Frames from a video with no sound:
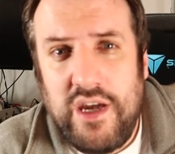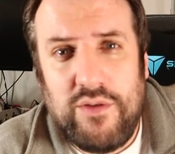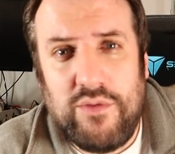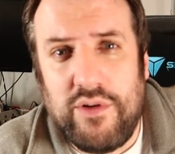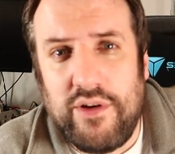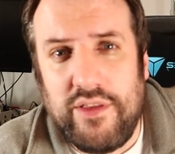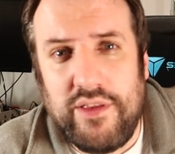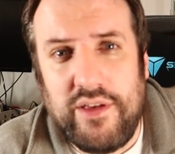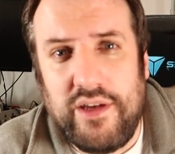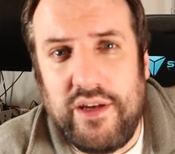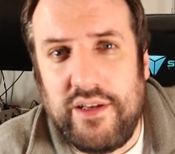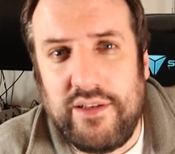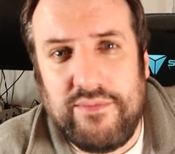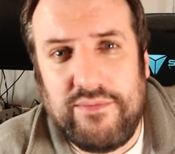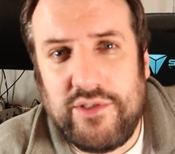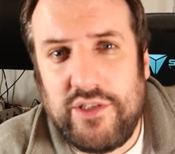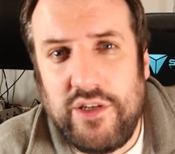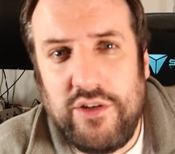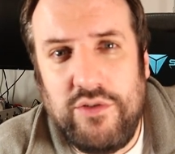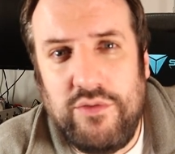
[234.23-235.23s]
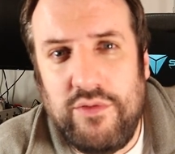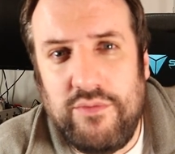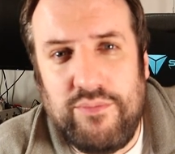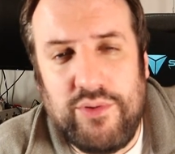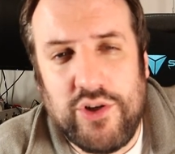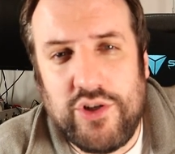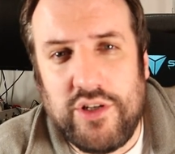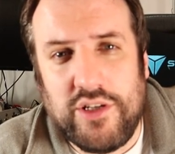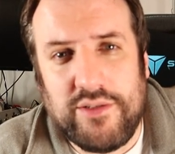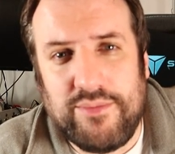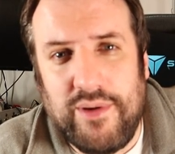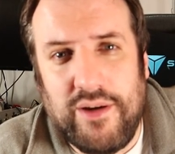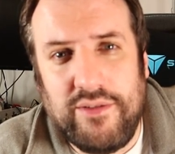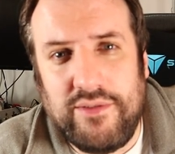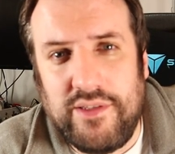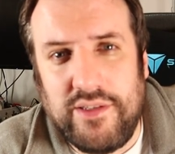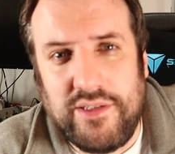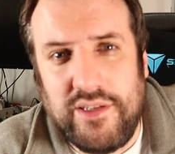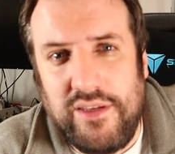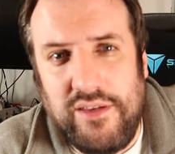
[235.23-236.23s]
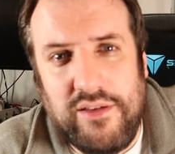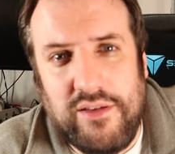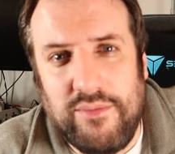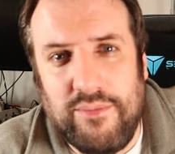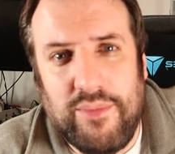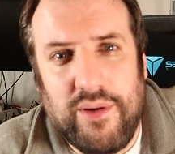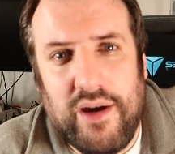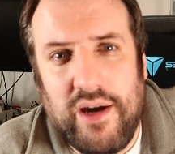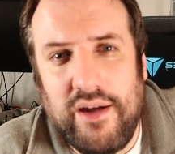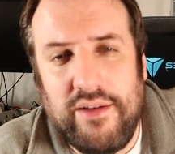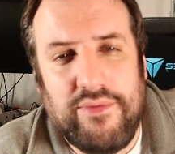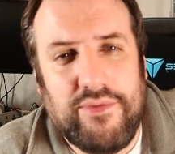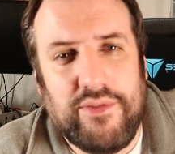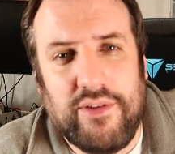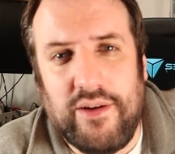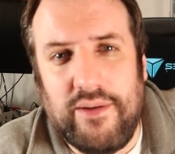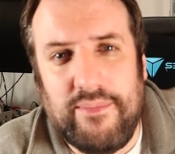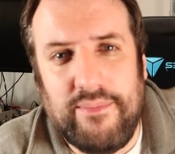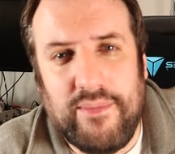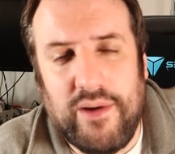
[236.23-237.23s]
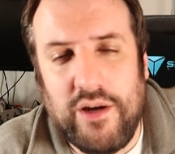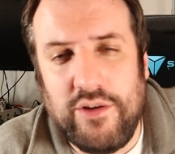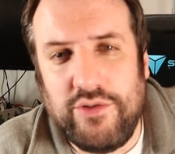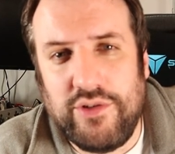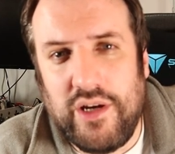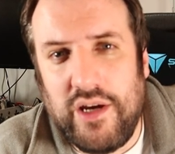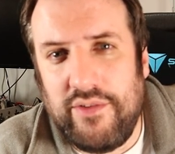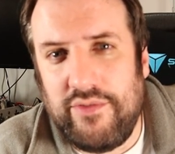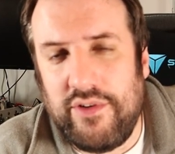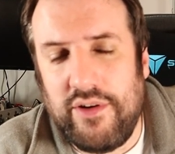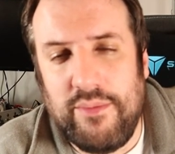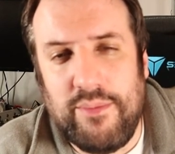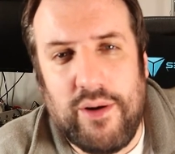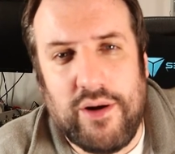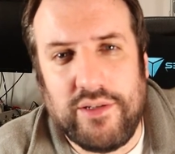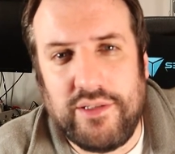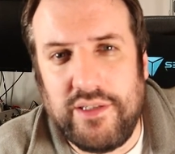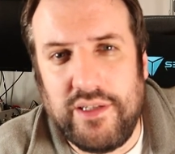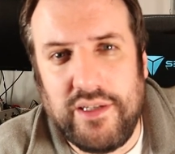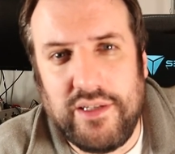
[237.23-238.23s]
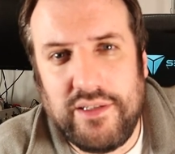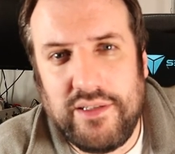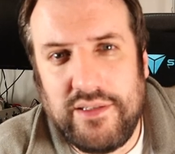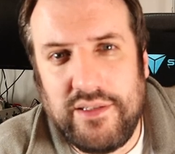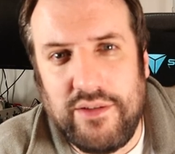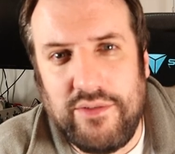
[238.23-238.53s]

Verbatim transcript: one of the two brushless motors that you can buy from O drive robotics.